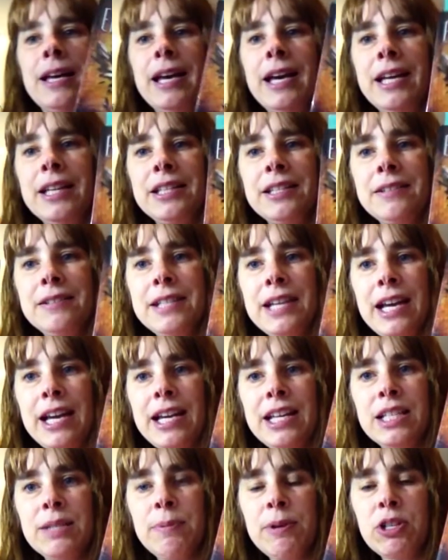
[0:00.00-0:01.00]
End of
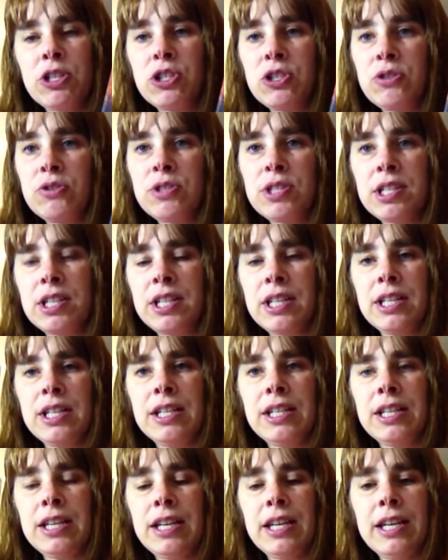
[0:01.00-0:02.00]
Days by Susan
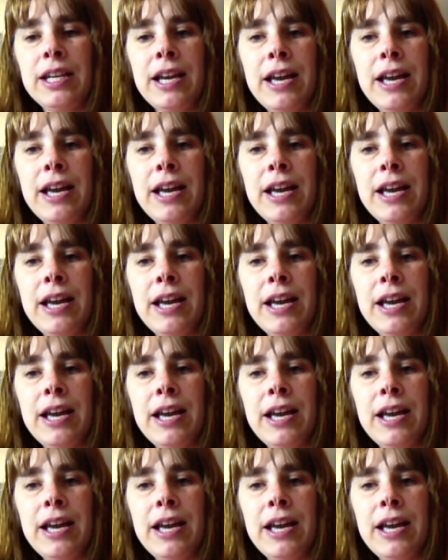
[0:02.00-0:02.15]
E. E.